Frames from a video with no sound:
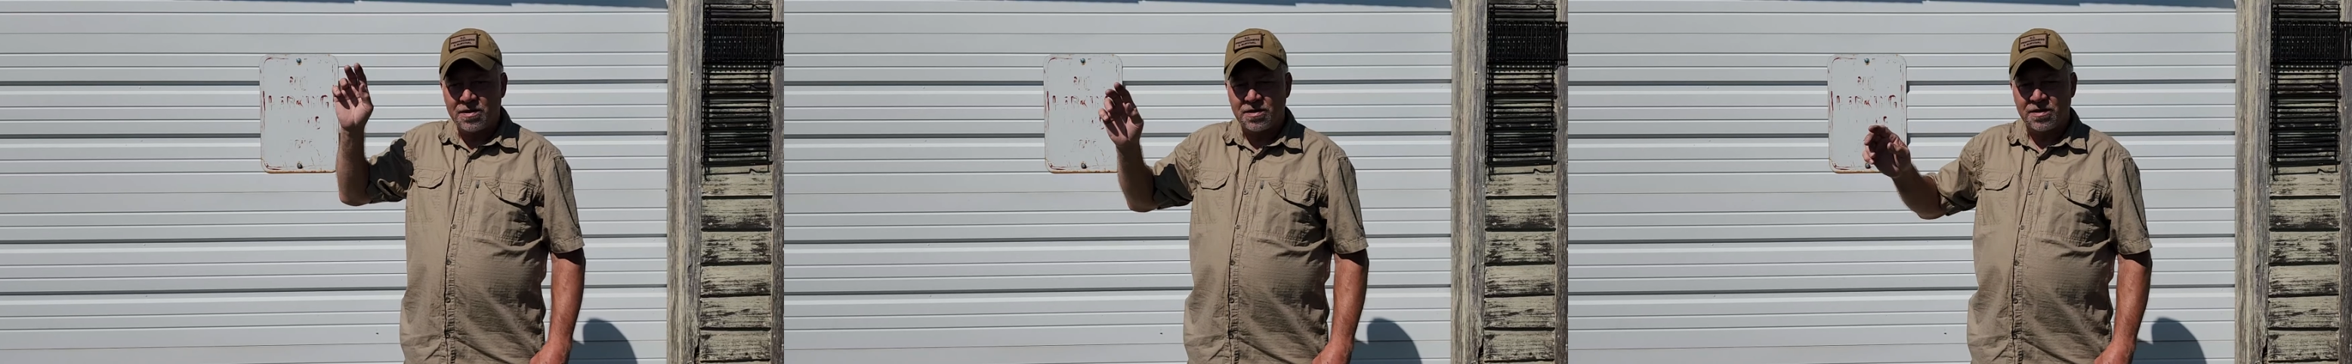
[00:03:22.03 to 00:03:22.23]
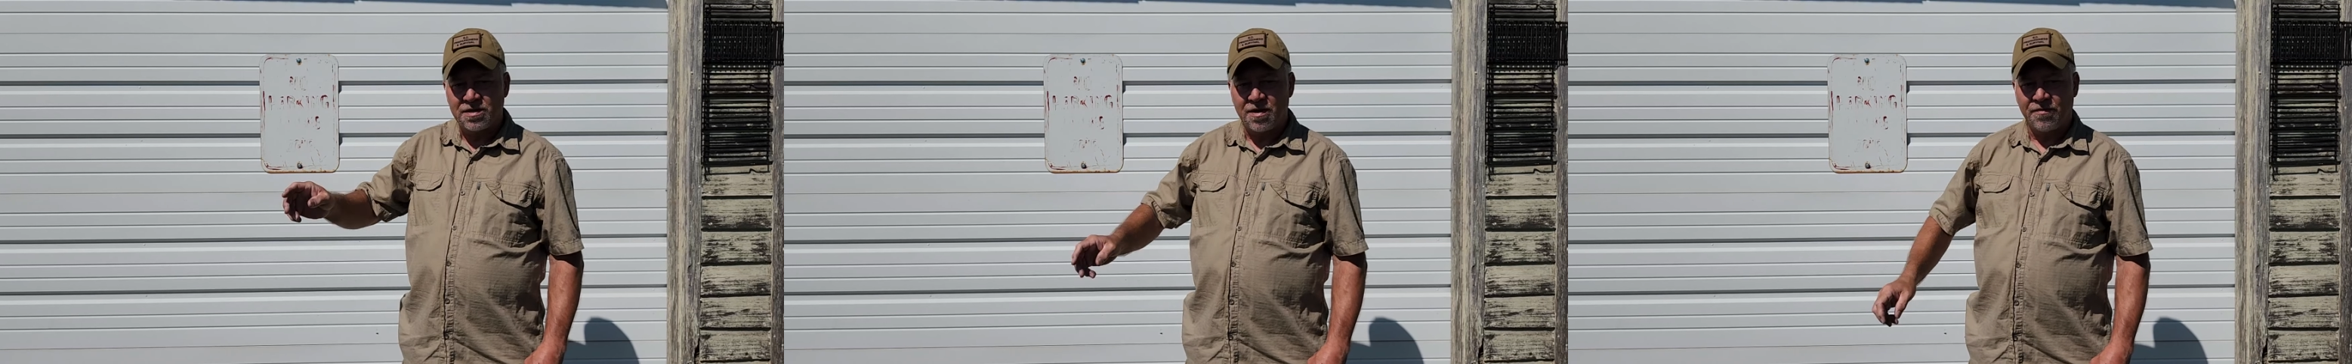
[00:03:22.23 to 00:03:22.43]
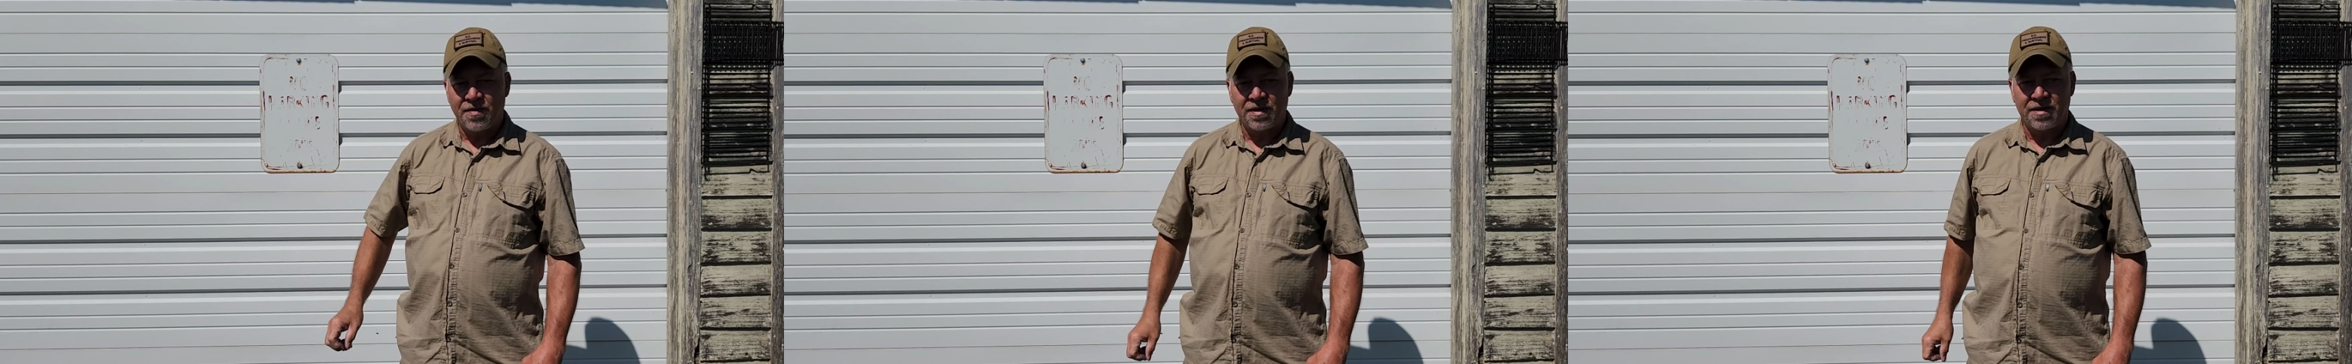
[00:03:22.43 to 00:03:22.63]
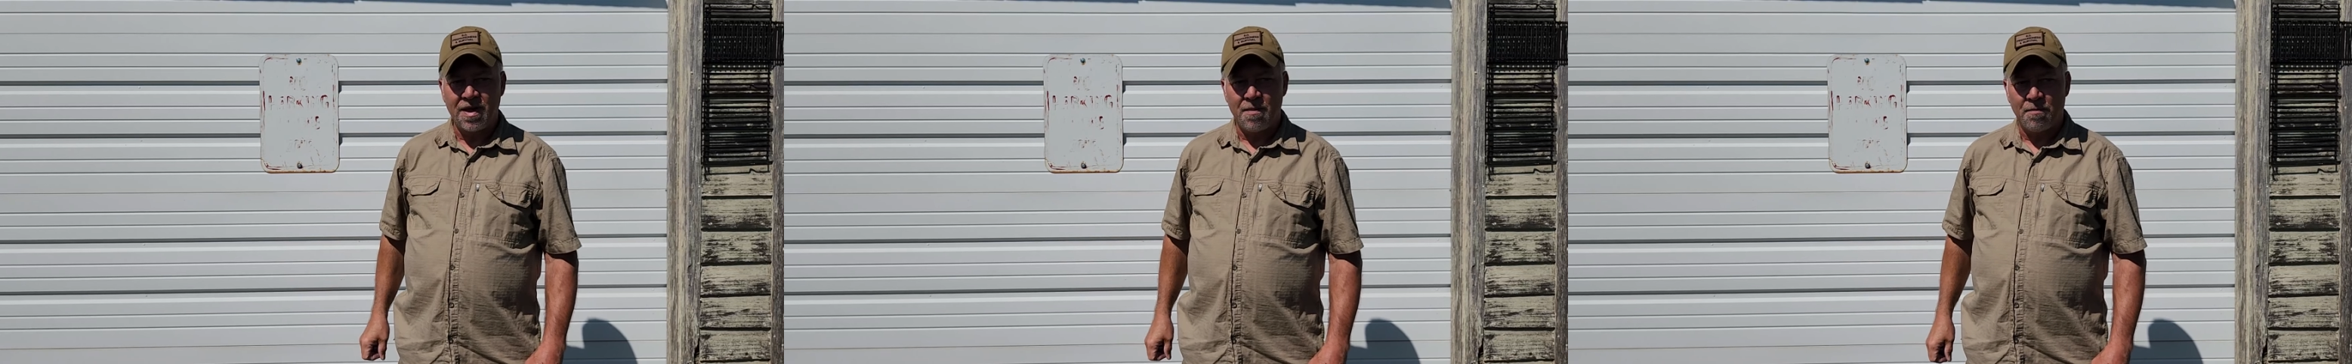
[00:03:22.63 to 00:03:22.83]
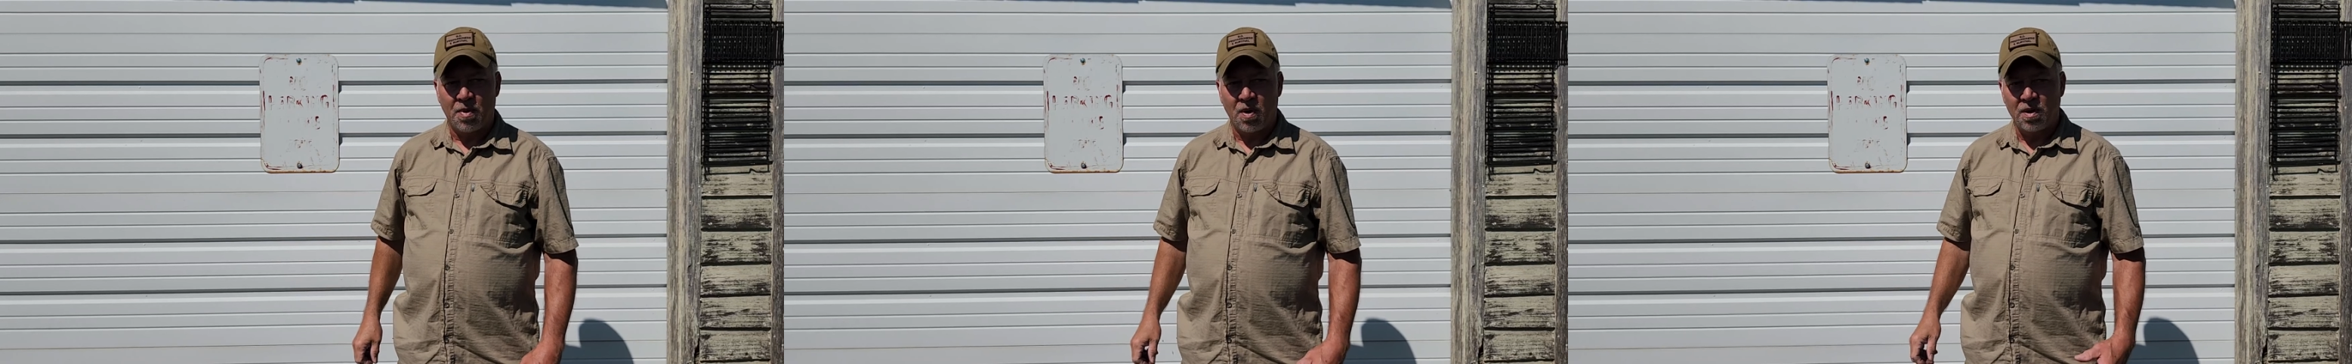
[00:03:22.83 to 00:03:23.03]
and stuff like
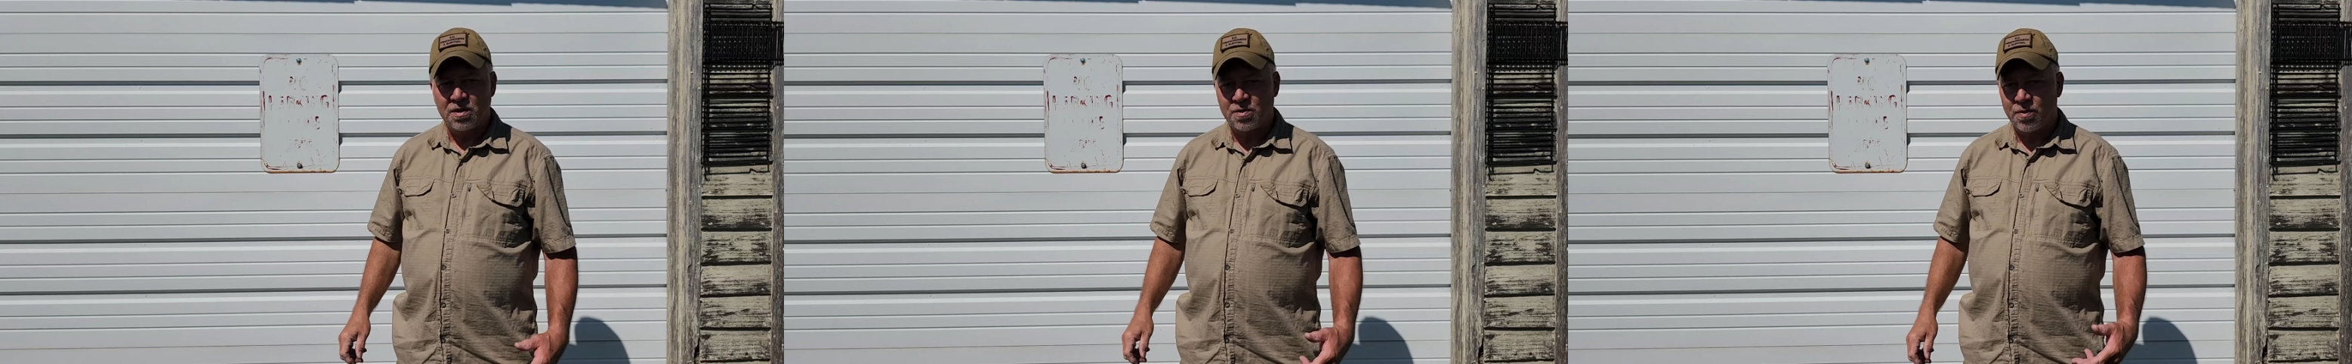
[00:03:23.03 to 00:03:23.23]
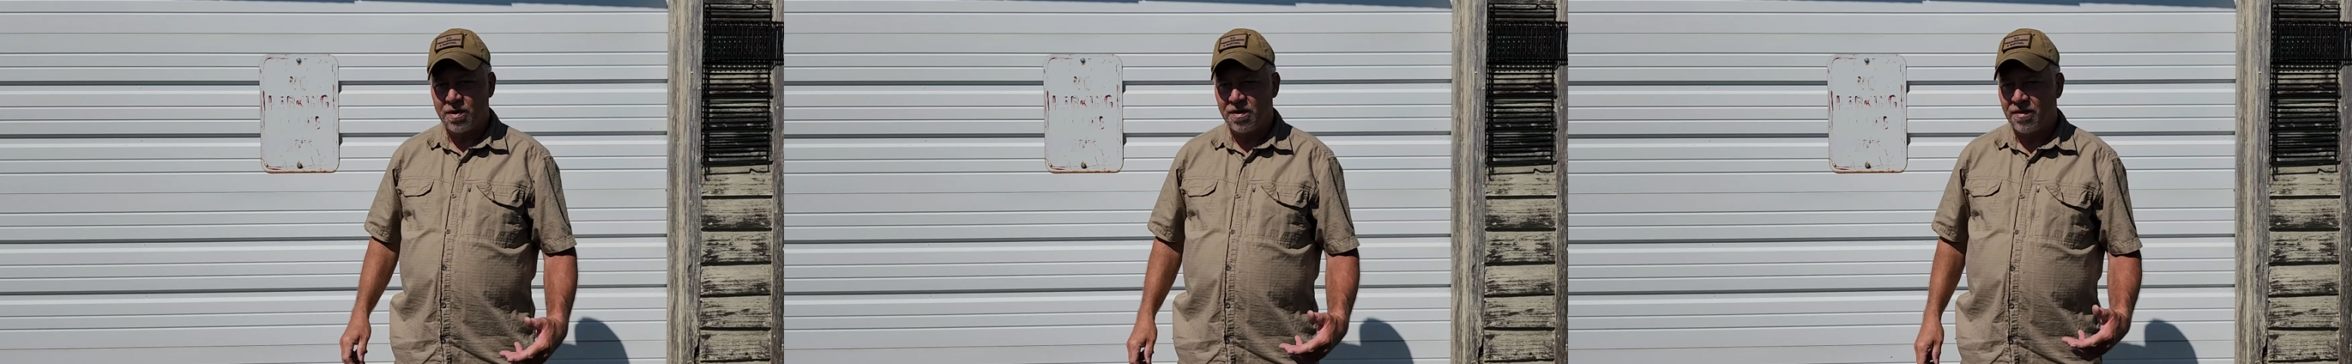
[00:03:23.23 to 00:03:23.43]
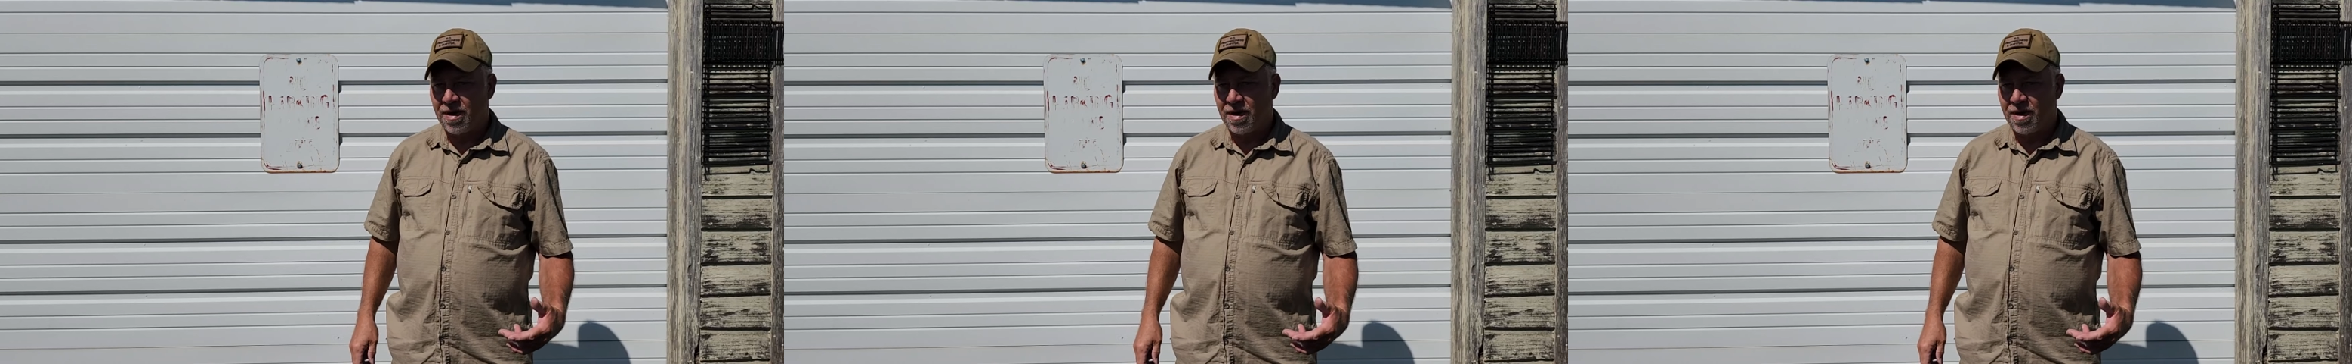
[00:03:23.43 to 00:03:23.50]
that, bullets or whatever.